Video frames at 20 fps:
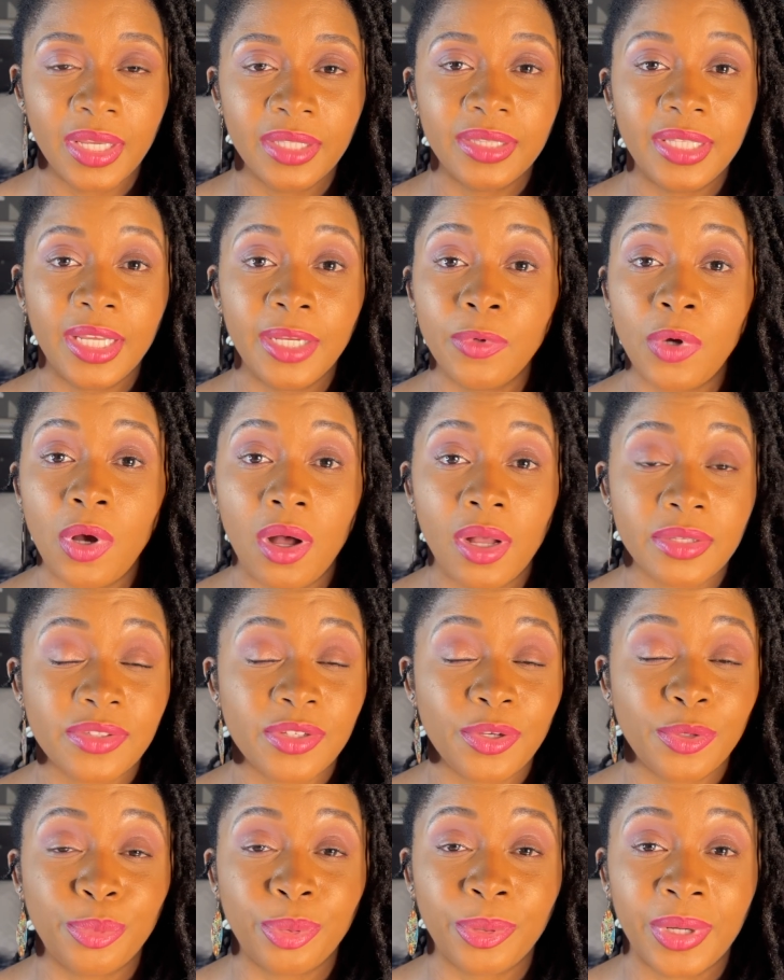They will
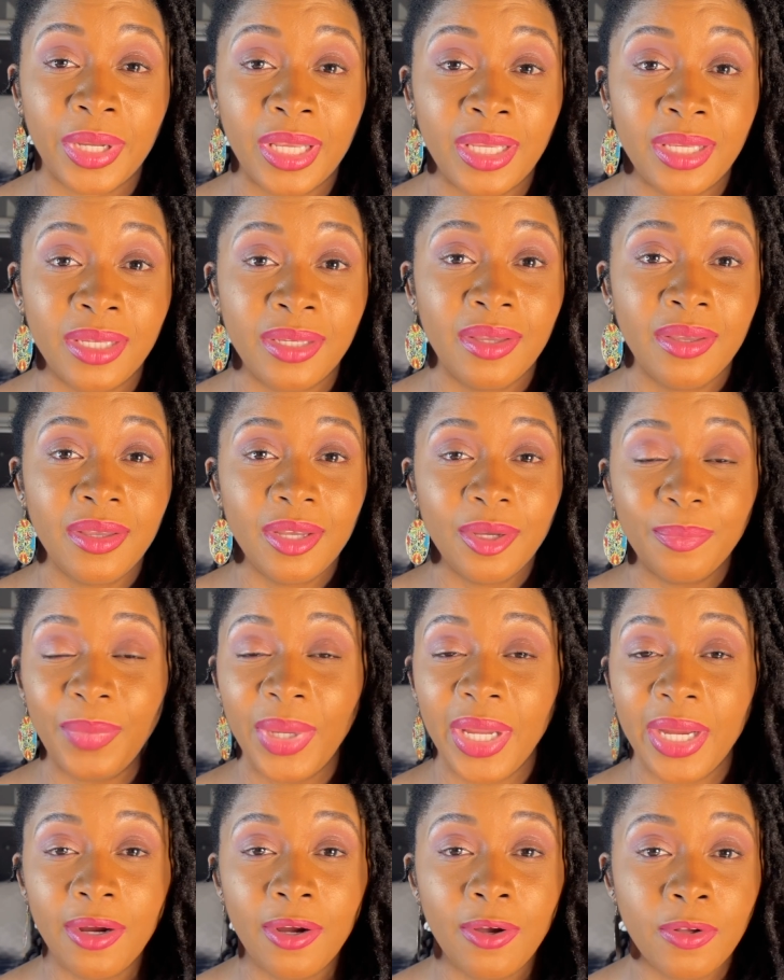also bring
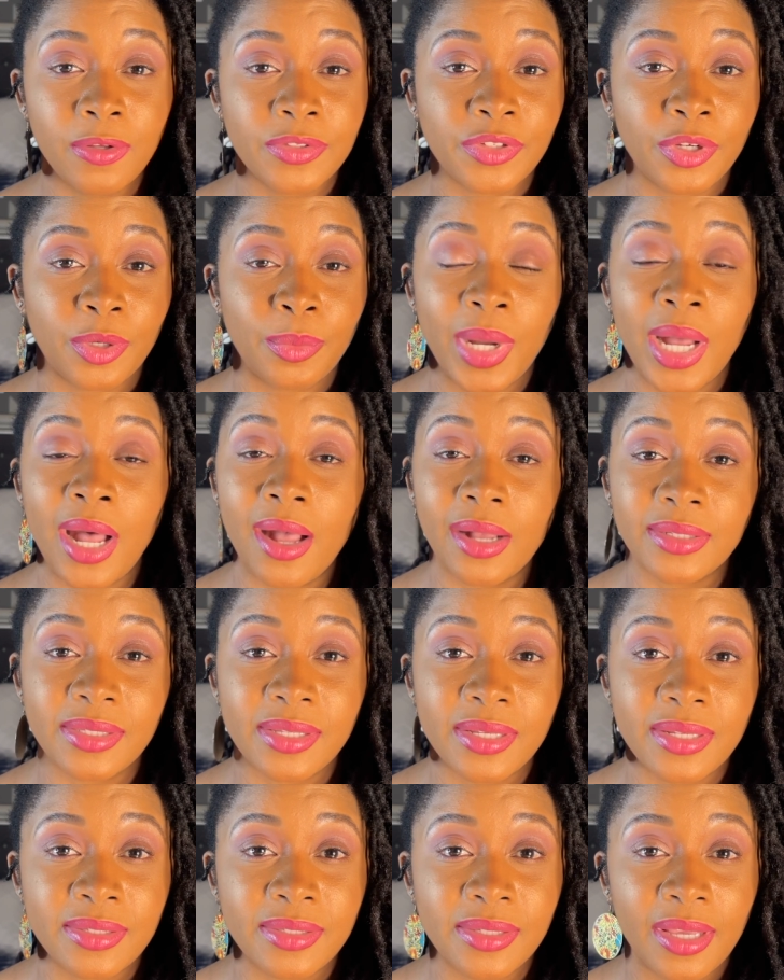barrels or
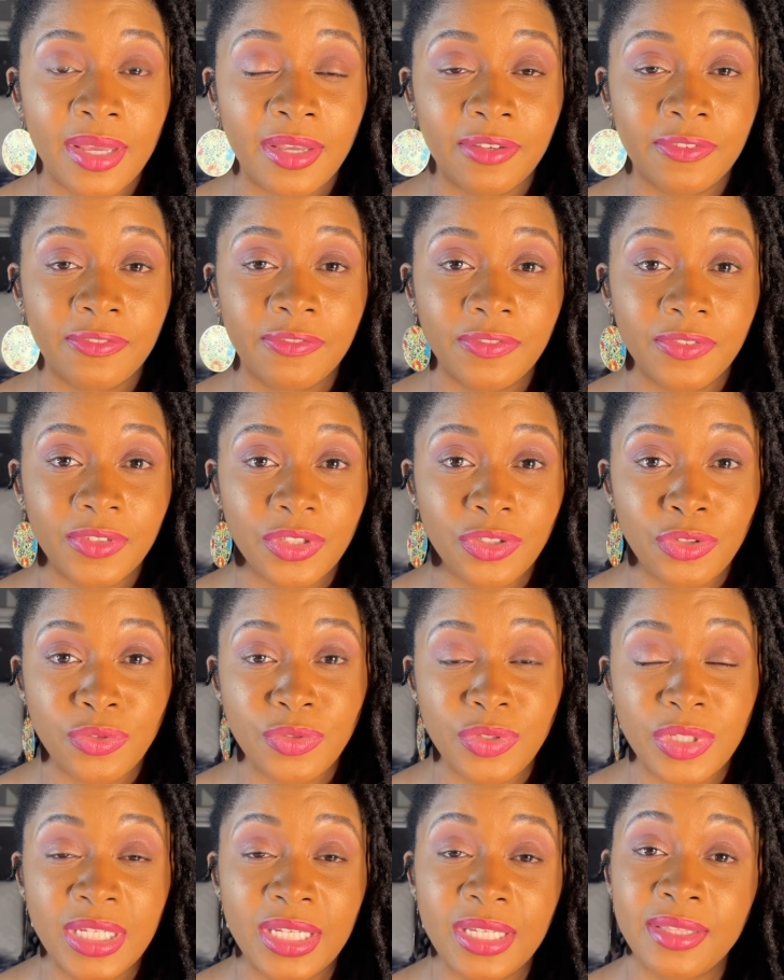boxes if you
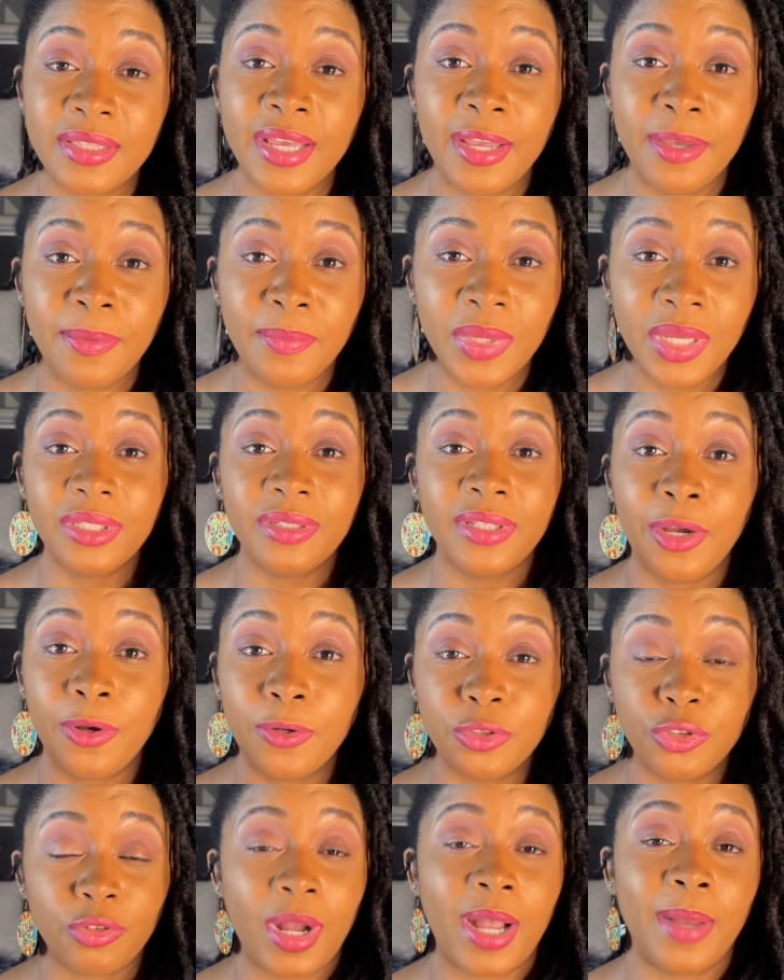need them. They'll
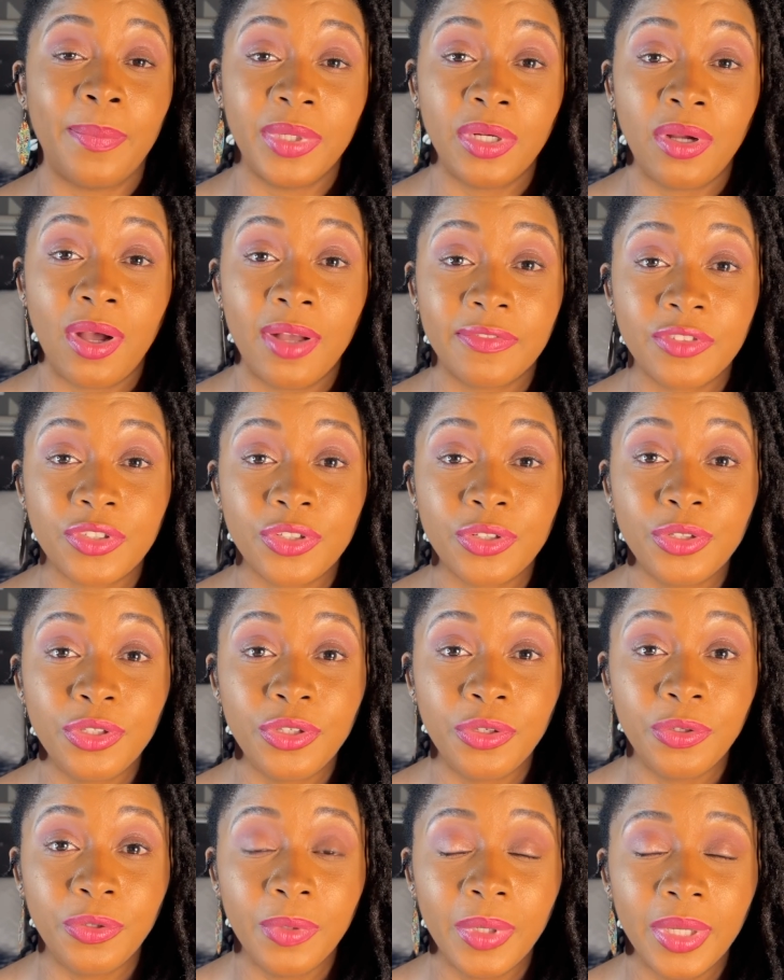drop it off to
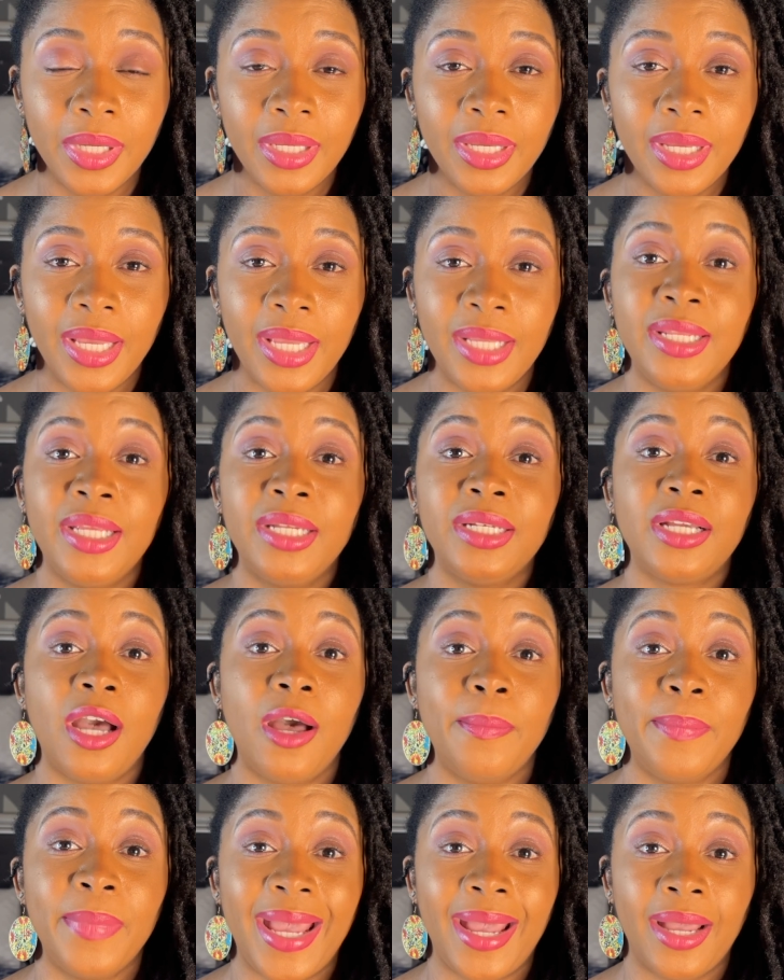you and then
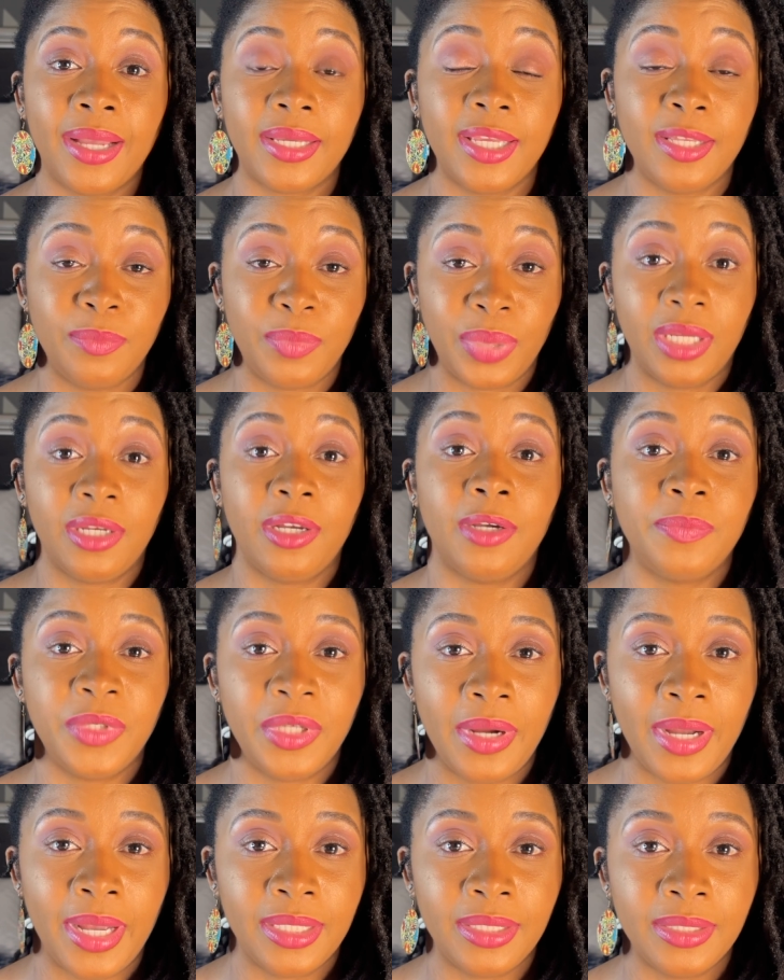come back and pick up
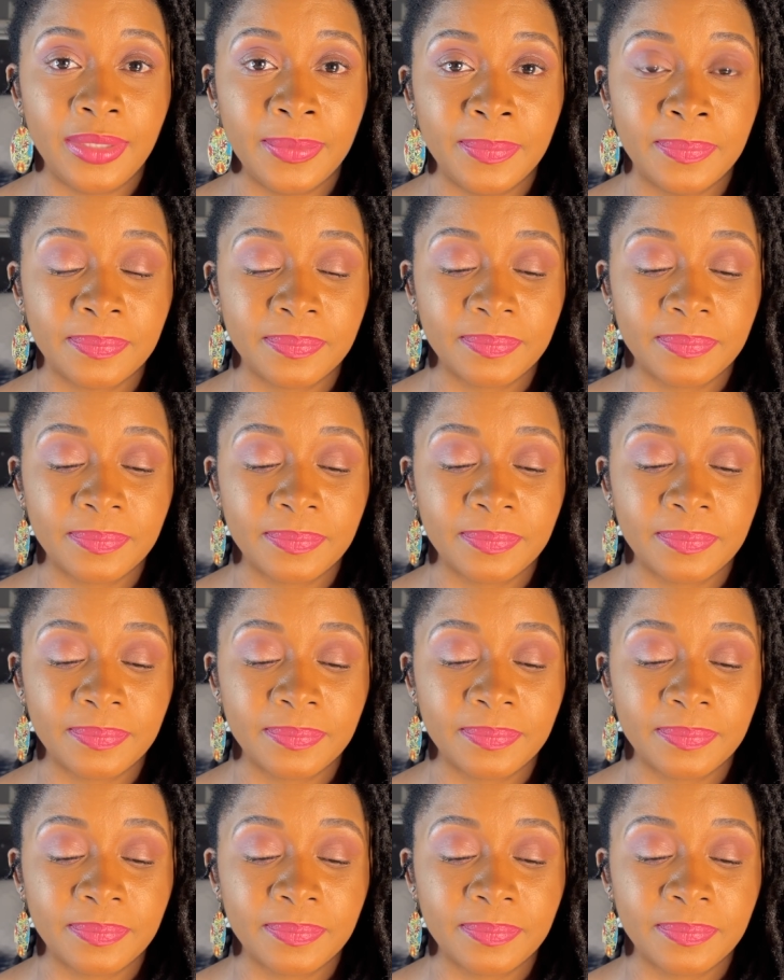your item.